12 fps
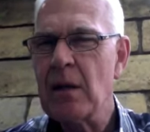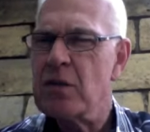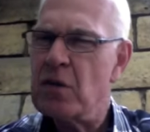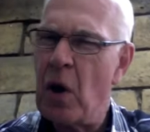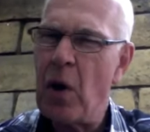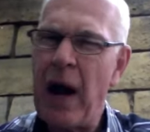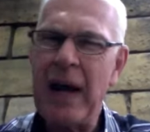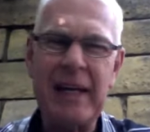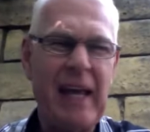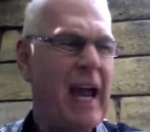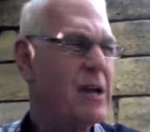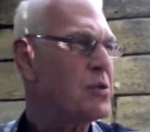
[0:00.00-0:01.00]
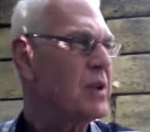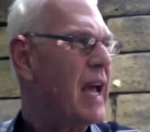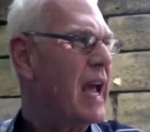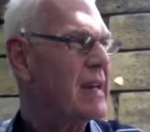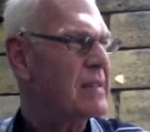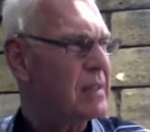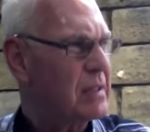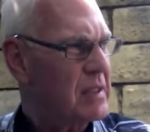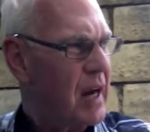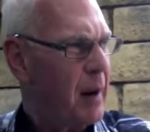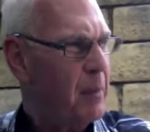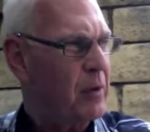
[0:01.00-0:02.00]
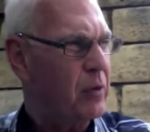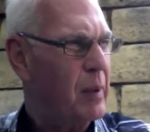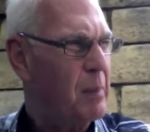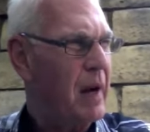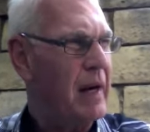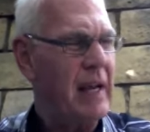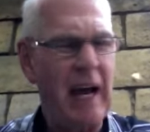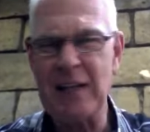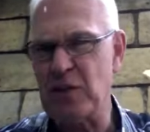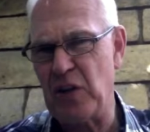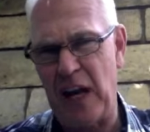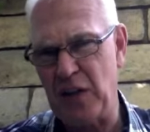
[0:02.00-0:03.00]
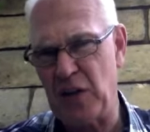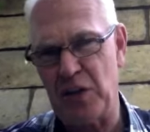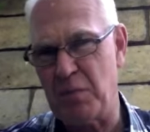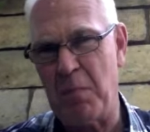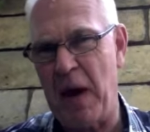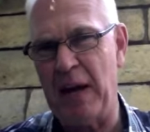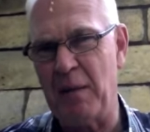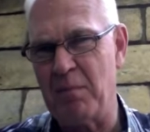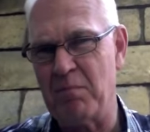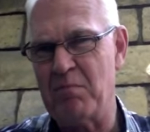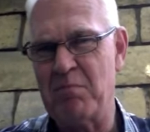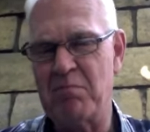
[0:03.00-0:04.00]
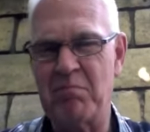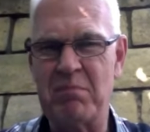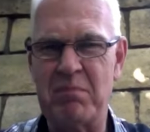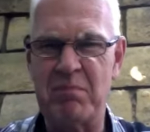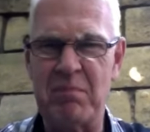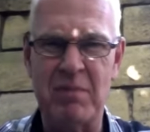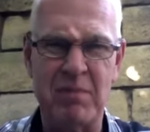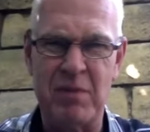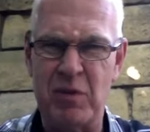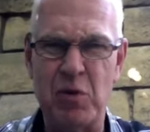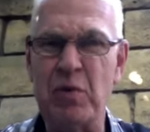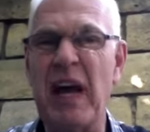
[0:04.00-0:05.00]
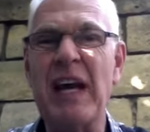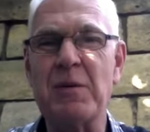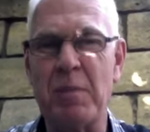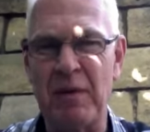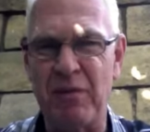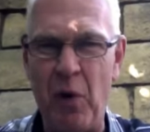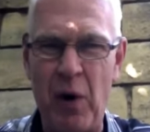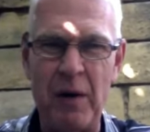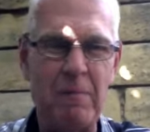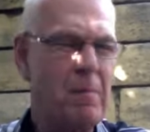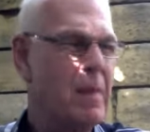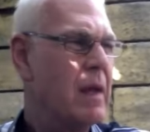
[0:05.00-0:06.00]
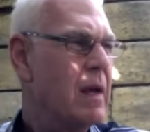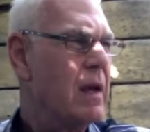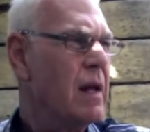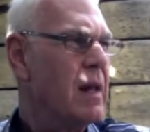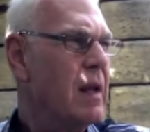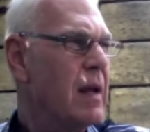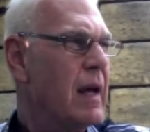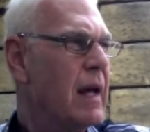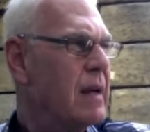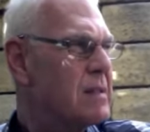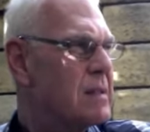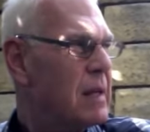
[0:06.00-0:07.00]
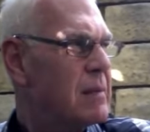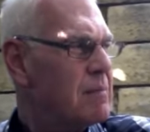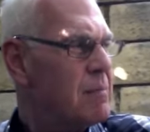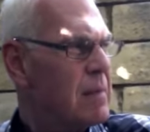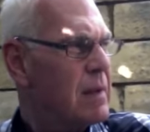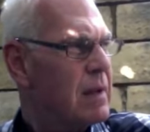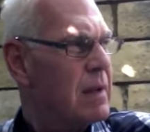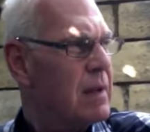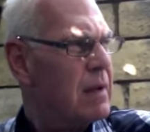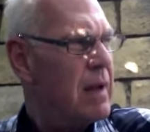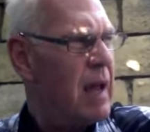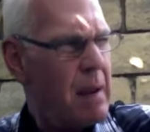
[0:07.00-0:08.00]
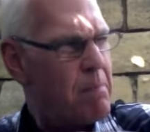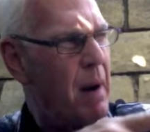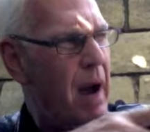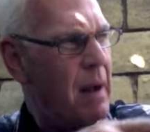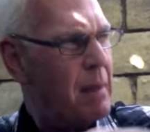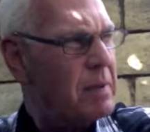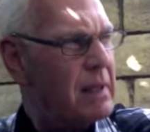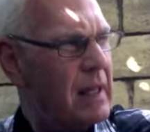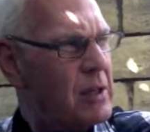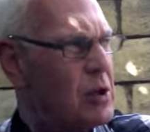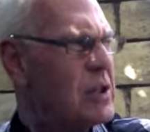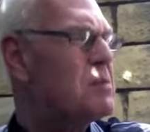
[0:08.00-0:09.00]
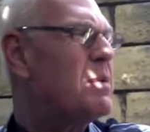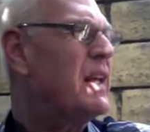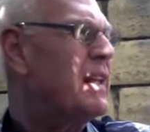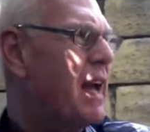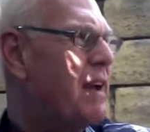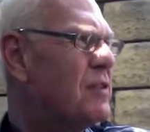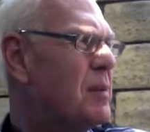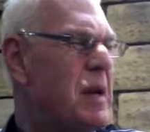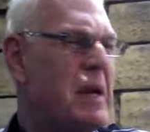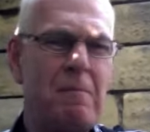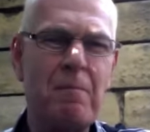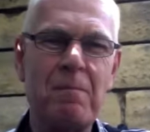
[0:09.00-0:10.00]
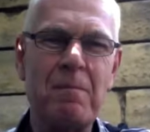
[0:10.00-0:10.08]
So I casually asked this carpentry buddy, I had just met him 2 days before, and I said, "Hey, Bob, can you explain life to me?"